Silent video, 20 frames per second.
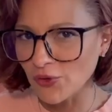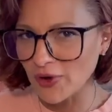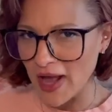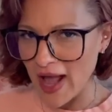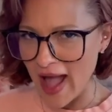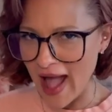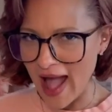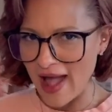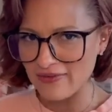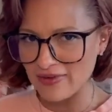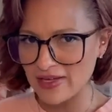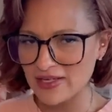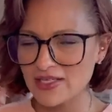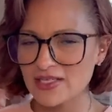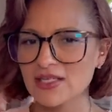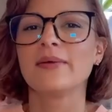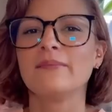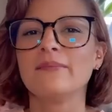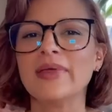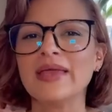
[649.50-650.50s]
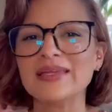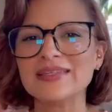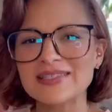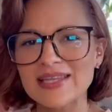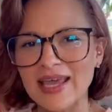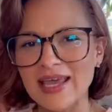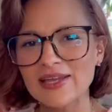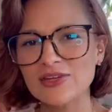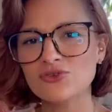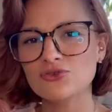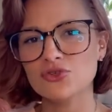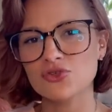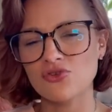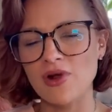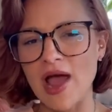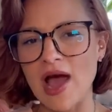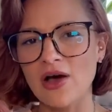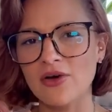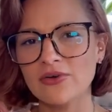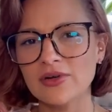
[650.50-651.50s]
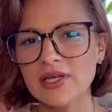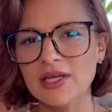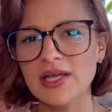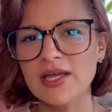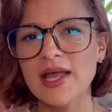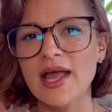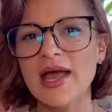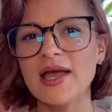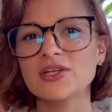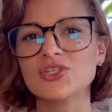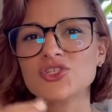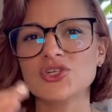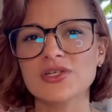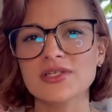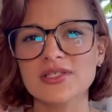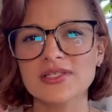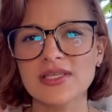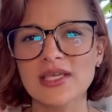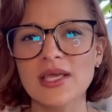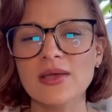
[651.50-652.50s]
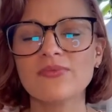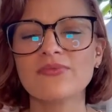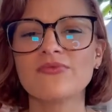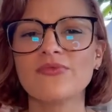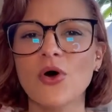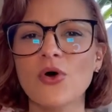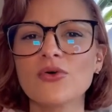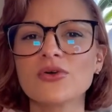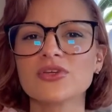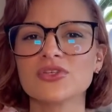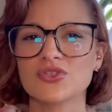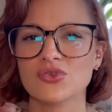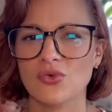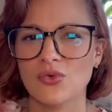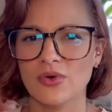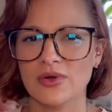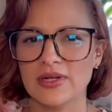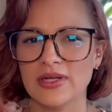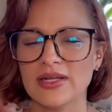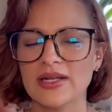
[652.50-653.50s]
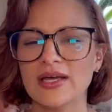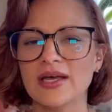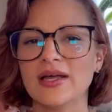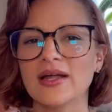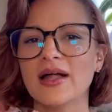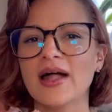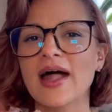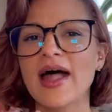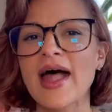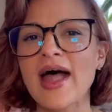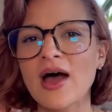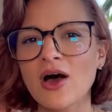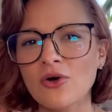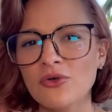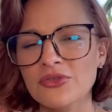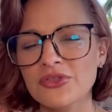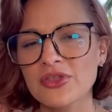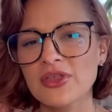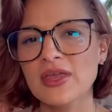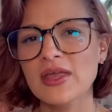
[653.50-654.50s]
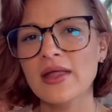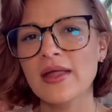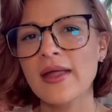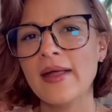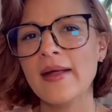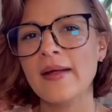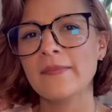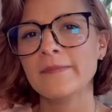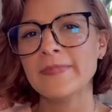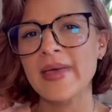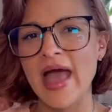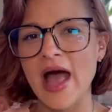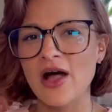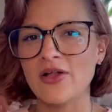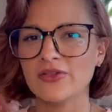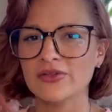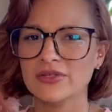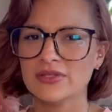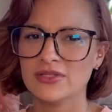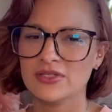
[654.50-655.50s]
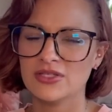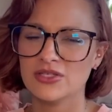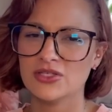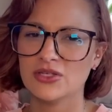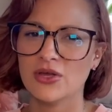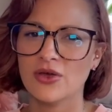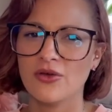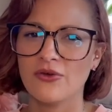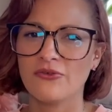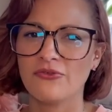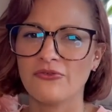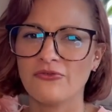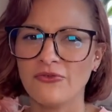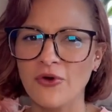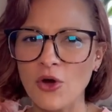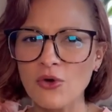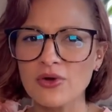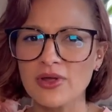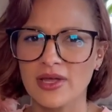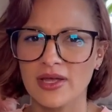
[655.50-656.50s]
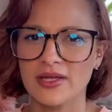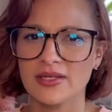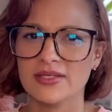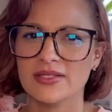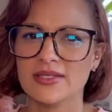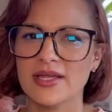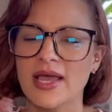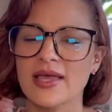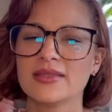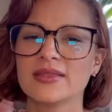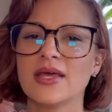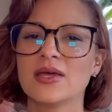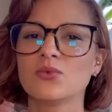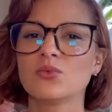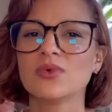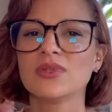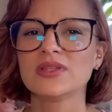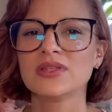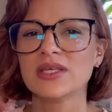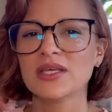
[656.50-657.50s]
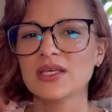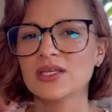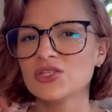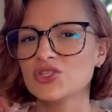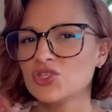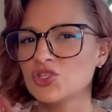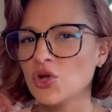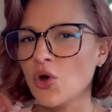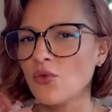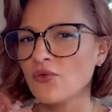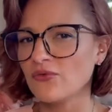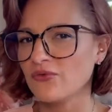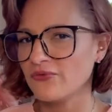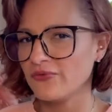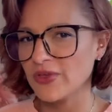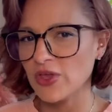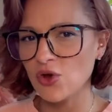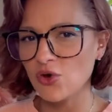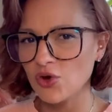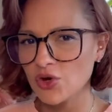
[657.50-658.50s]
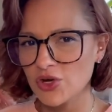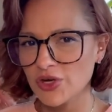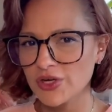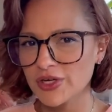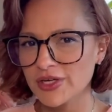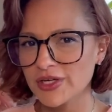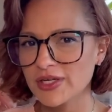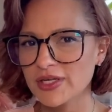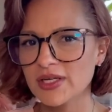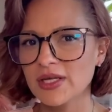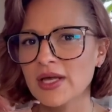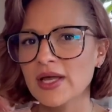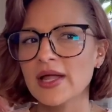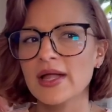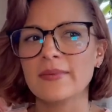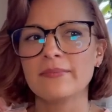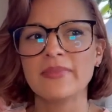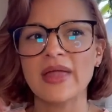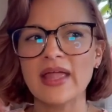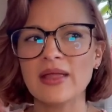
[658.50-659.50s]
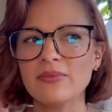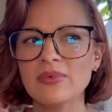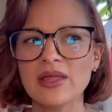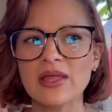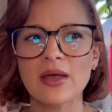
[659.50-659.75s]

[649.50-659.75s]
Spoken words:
have it. Maintain neutrality and just keep focus on it. A healthy, balanced focus. And then when things don't feel good, maybe